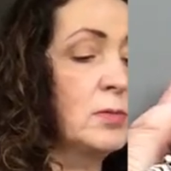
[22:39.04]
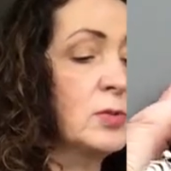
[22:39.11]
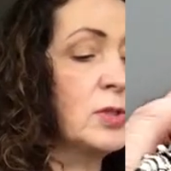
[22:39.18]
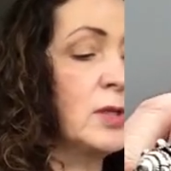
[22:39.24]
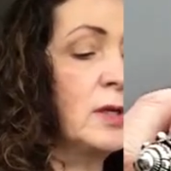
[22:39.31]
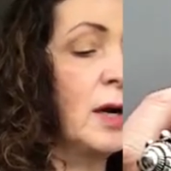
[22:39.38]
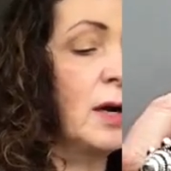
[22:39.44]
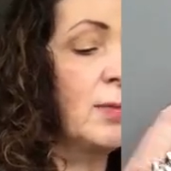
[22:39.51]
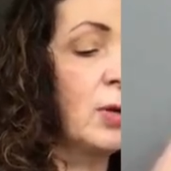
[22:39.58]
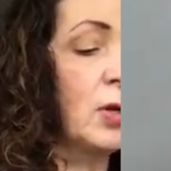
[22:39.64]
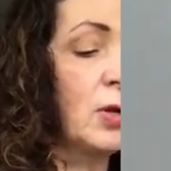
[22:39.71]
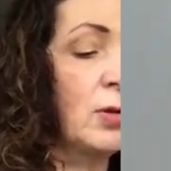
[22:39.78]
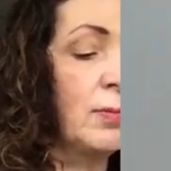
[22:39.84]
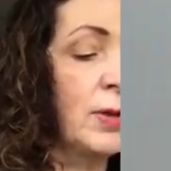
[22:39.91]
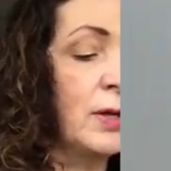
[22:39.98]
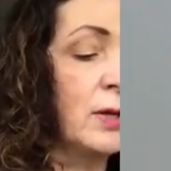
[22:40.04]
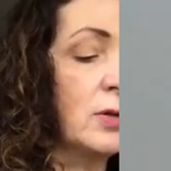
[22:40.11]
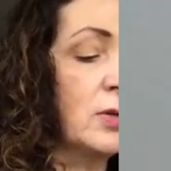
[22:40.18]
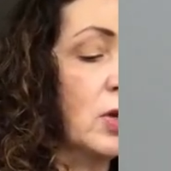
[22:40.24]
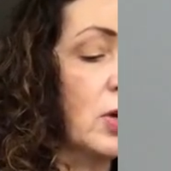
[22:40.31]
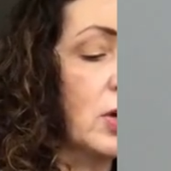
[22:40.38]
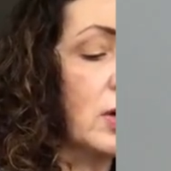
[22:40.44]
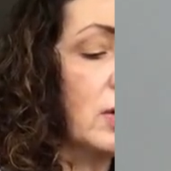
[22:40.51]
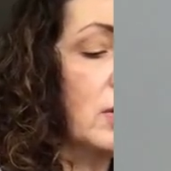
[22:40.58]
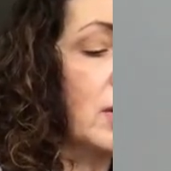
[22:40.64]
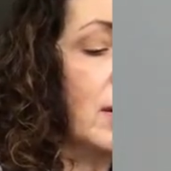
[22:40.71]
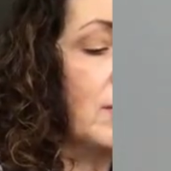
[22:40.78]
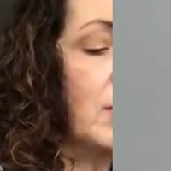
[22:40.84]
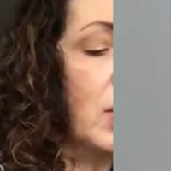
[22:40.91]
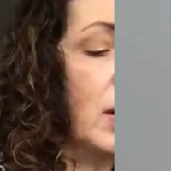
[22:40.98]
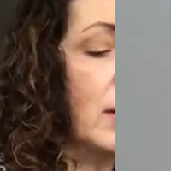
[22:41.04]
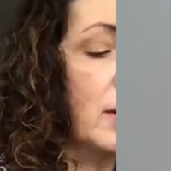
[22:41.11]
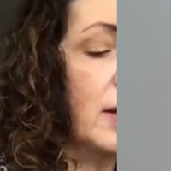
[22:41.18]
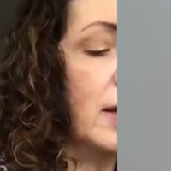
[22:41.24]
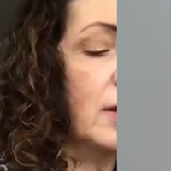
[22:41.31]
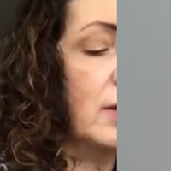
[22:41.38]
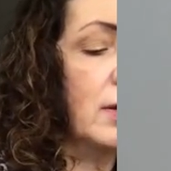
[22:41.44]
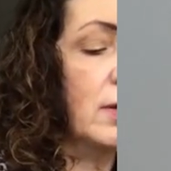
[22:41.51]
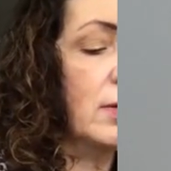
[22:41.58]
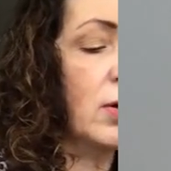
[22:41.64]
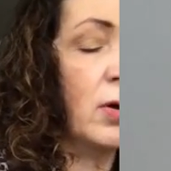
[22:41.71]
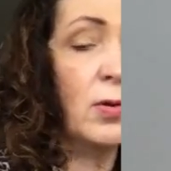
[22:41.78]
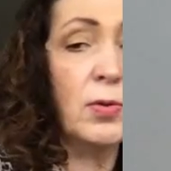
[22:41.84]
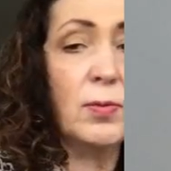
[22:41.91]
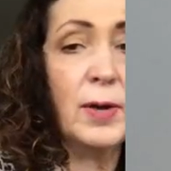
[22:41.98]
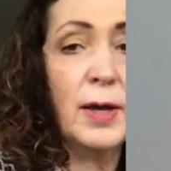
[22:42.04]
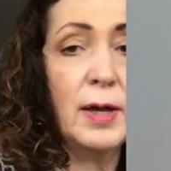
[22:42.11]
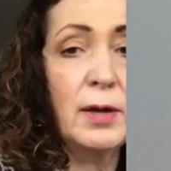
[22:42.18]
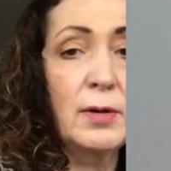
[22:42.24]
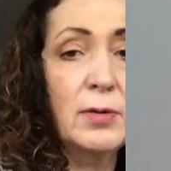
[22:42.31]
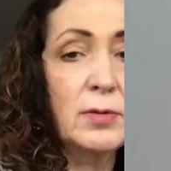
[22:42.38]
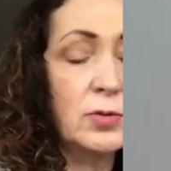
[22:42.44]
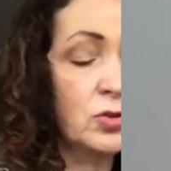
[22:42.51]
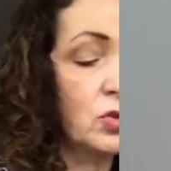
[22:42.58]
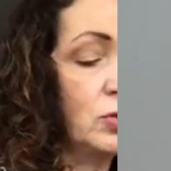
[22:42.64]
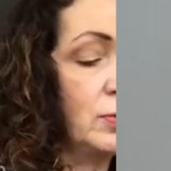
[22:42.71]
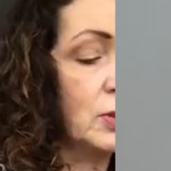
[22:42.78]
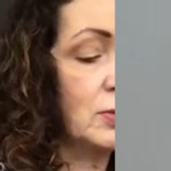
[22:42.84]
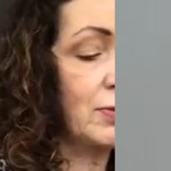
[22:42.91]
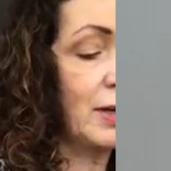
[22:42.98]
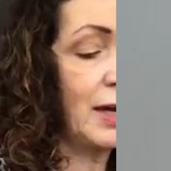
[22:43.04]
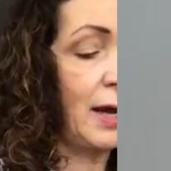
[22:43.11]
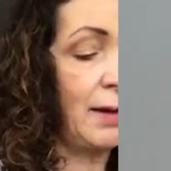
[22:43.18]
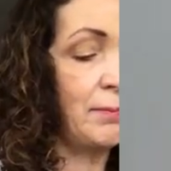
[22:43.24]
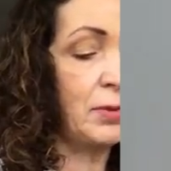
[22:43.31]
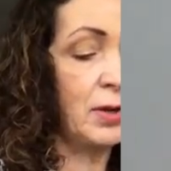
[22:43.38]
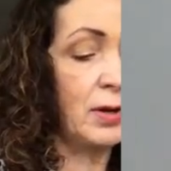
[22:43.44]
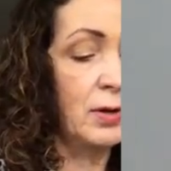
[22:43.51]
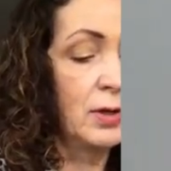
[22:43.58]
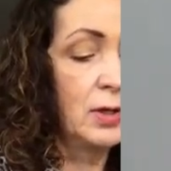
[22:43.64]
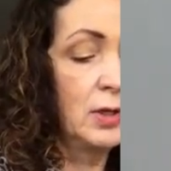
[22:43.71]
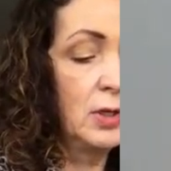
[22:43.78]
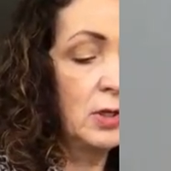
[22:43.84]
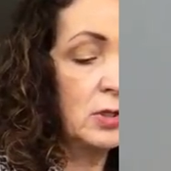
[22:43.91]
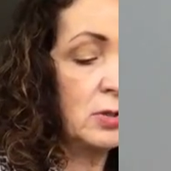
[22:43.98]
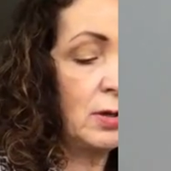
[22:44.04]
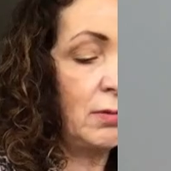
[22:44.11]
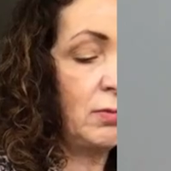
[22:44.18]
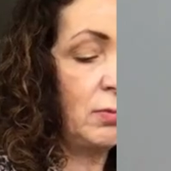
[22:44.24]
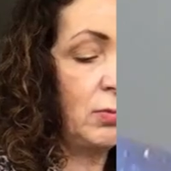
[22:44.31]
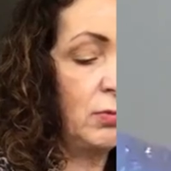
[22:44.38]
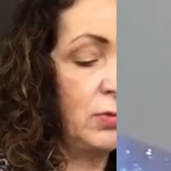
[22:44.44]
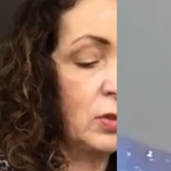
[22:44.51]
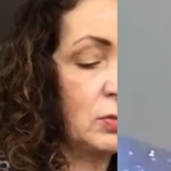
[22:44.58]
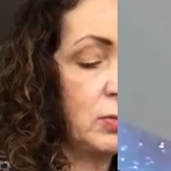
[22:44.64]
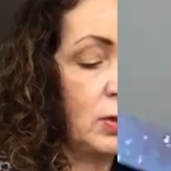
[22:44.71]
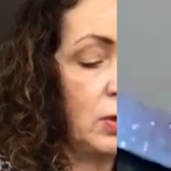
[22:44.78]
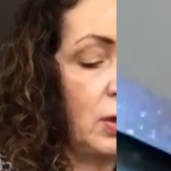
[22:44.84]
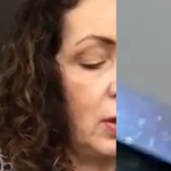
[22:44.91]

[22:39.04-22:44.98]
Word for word: See, I'm a little bit, look, I'm not in all the way. There's too much of a gap there. I have to move this one a